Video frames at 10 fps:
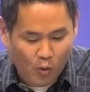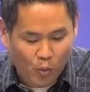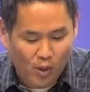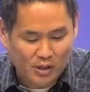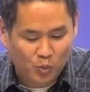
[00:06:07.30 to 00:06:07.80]

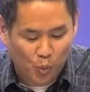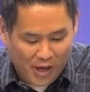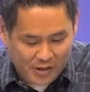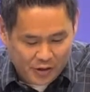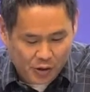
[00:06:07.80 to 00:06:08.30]
was
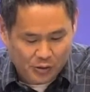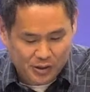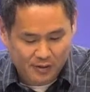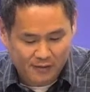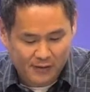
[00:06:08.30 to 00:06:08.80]
with
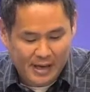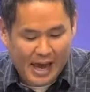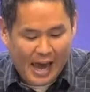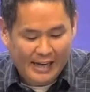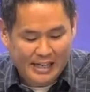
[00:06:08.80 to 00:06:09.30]
Joseph,
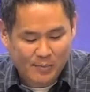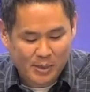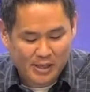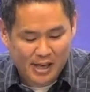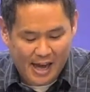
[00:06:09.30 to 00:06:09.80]
and he
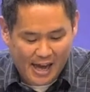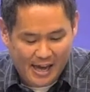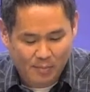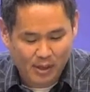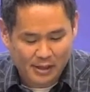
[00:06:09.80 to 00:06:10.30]

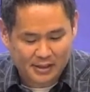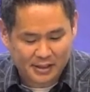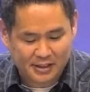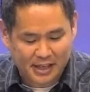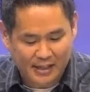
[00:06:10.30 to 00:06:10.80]
became a
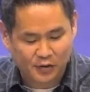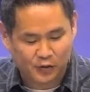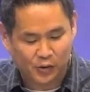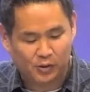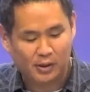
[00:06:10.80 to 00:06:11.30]

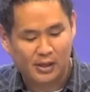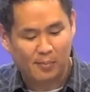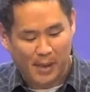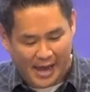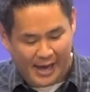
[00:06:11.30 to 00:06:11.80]
successful
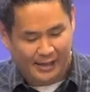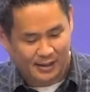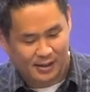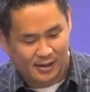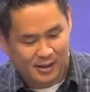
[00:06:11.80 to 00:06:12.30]
man.
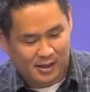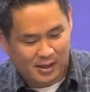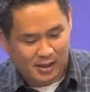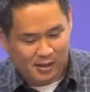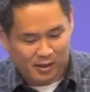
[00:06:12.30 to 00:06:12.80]

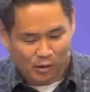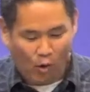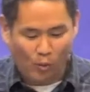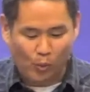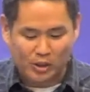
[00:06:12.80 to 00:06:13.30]
The
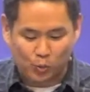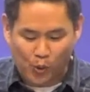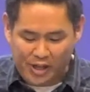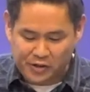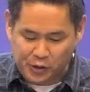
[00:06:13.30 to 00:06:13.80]
Lord was
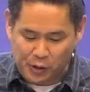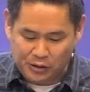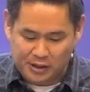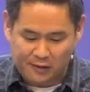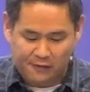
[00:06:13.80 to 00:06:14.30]
with
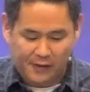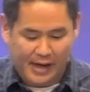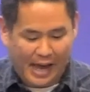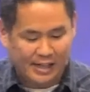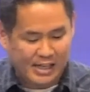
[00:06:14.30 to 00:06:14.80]
Joseph,
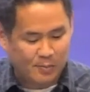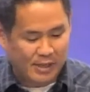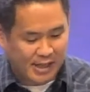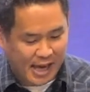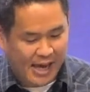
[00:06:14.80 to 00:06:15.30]
and he
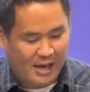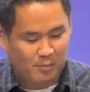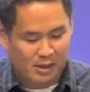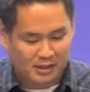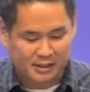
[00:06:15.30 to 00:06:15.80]
became
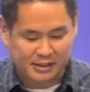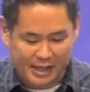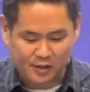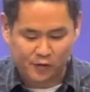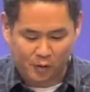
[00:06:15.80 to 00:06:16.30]
a
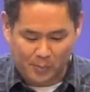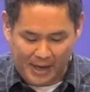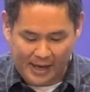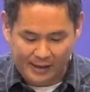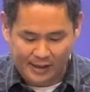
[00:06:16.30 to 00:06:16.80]
successful
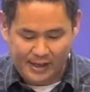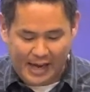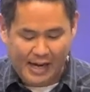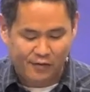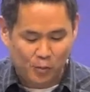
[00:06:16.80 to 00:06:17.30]
man.
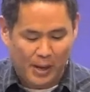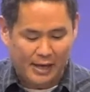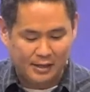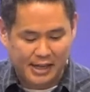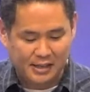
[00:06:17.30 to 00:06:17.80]
And if you paid
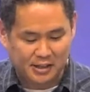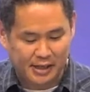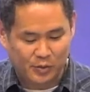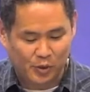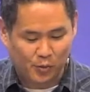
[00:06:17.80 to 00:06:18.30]
attention
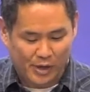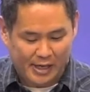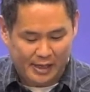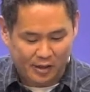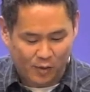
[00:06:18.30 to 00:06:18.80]
as we're
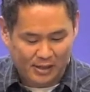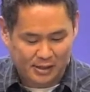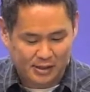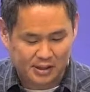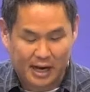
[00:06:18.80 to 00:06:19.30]
reading the rest of
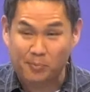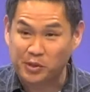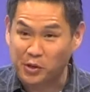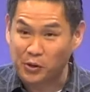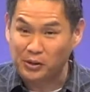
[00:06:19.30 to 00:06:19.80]
this
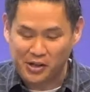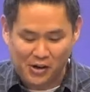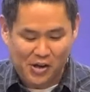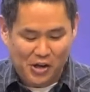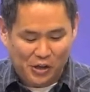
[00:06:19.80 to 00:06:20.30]
chapter earlier,
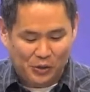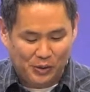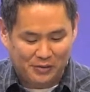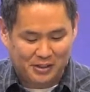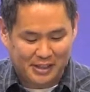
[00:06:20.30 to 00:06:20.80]
you would
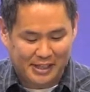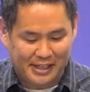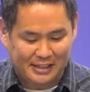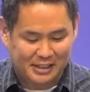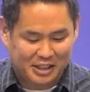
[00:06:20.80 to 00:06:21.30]
have
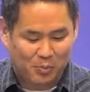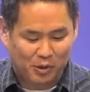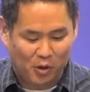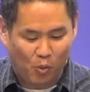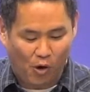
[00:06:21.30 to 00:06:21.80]
seen
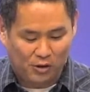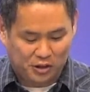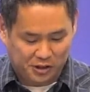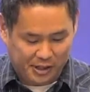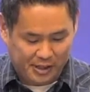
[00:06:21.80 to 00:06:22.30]
similar words
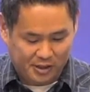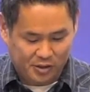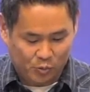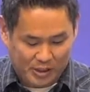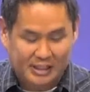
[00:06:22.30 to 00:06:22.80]
to this.
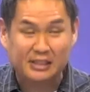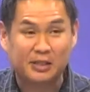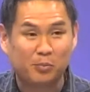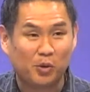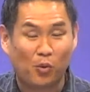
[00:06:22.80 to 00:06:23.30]
We see
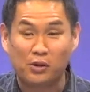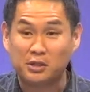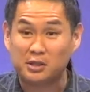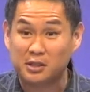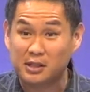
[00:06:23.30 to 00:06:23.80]
similar words
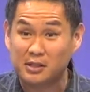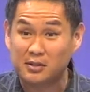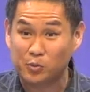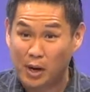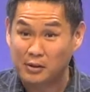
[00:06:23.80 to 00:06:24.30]
to this
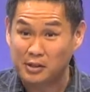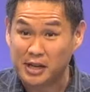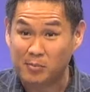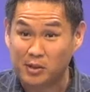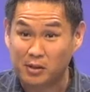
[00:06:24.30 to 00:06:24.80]
throughout the
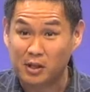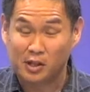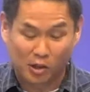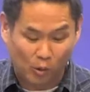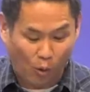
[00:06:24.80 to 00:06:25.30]
chapter.
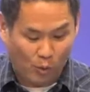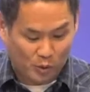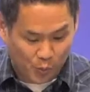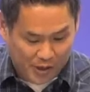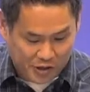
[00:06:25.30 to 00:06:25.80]
The Lord was
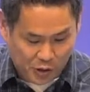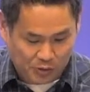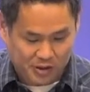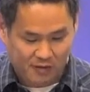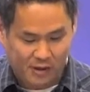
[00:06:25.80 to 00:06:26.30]
with
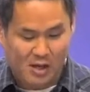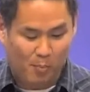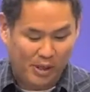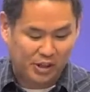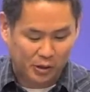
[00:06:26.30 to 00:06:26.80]
Joseph,
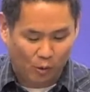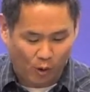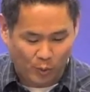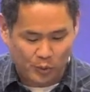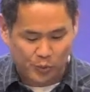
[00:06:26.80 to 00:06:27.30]
but the
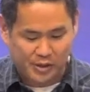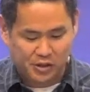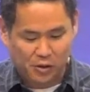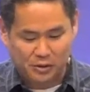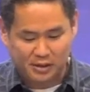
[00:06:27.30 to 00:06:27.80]
Lord was with
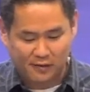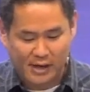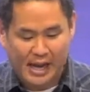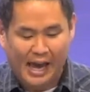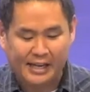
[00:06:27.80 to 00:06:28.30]
Joseph,
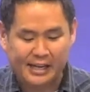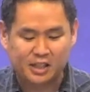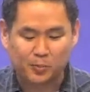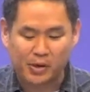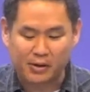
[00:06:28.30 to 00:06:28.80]
and he
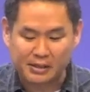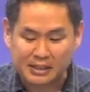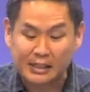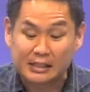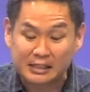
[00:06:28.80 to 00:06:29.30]
experienced
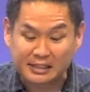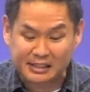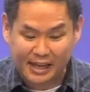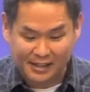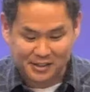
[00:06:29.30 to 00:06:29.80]

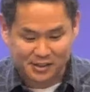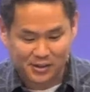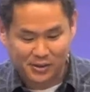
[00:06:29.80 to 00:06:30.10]
success.